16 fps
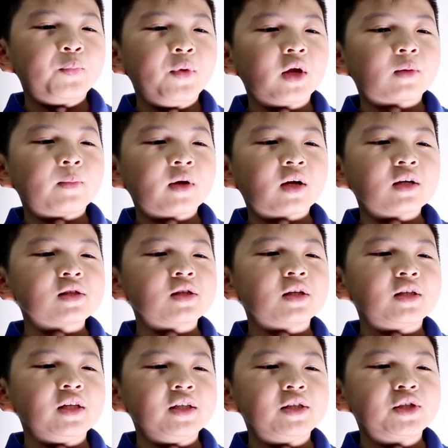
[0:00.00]
break because the
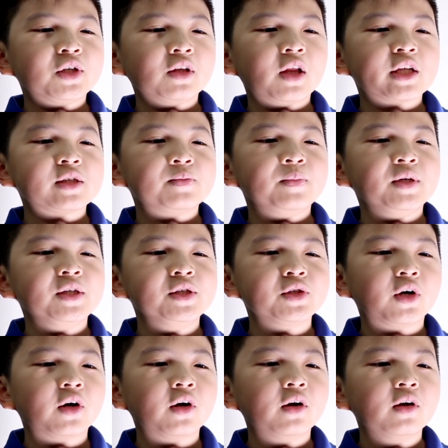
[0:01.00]
teacher lets me
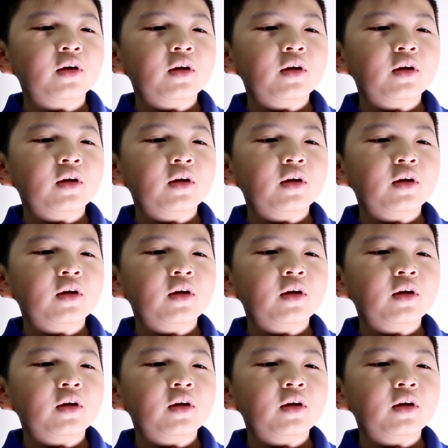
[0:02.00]
draw,